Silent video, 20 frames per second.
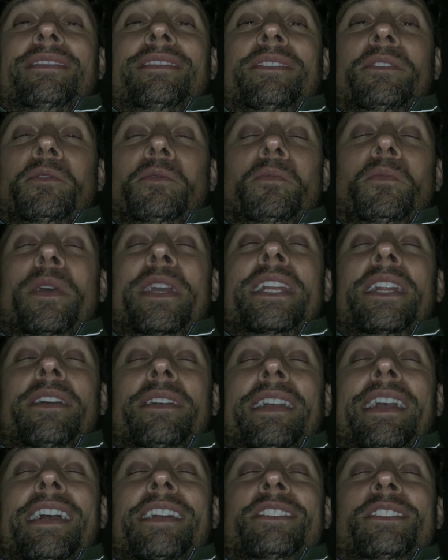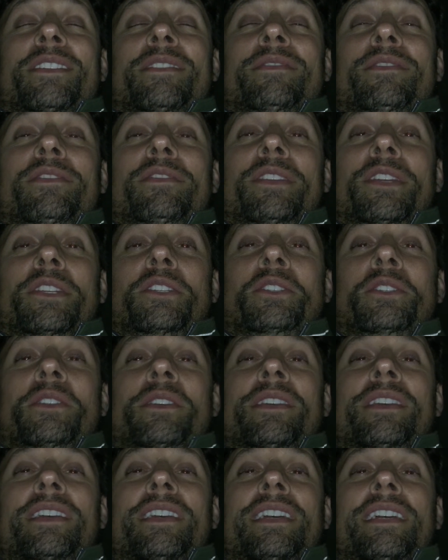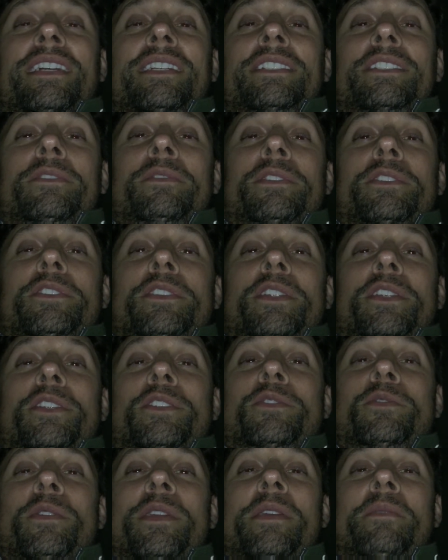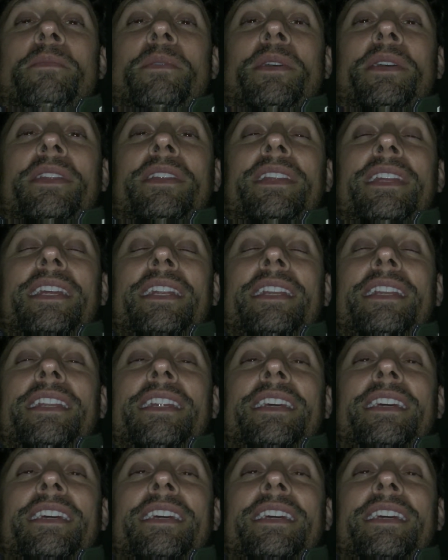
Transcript: or we don't catch another fish the rest of this trip, then